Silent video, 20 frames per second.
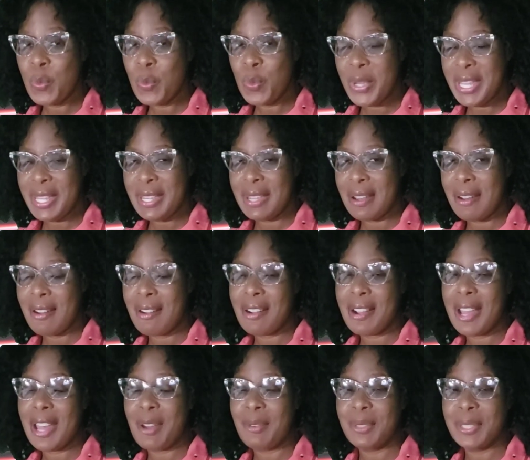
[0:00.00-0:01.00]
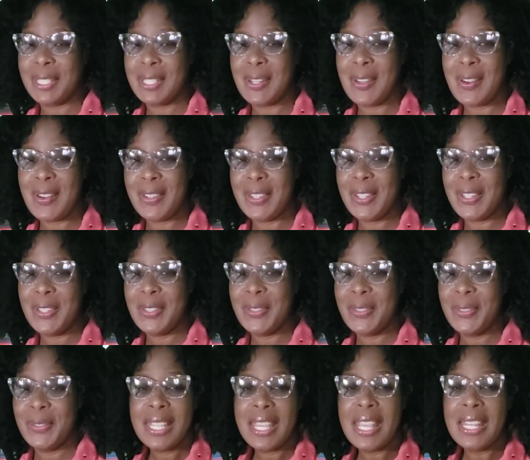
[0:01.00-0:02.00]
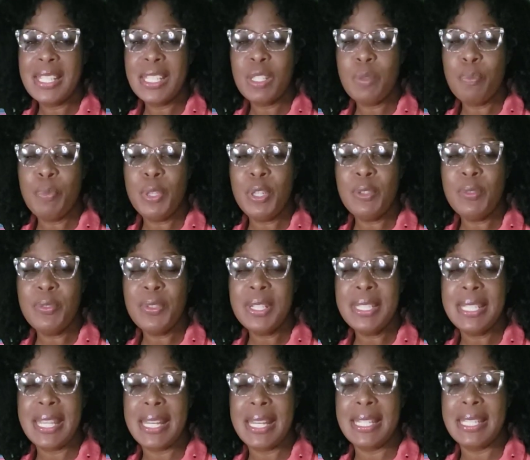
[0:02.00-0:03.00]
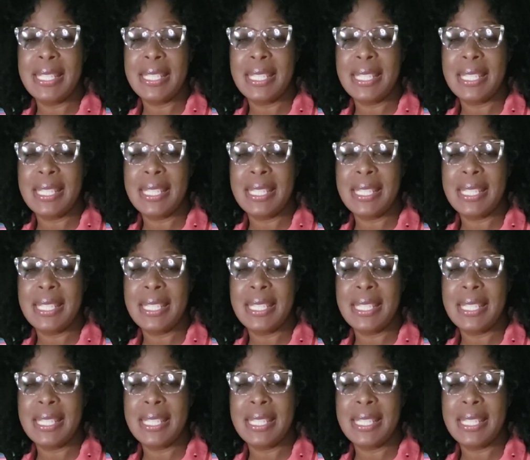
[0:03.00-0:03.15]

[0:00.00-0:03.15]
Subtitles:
We are counting on you. It's a beautiful day to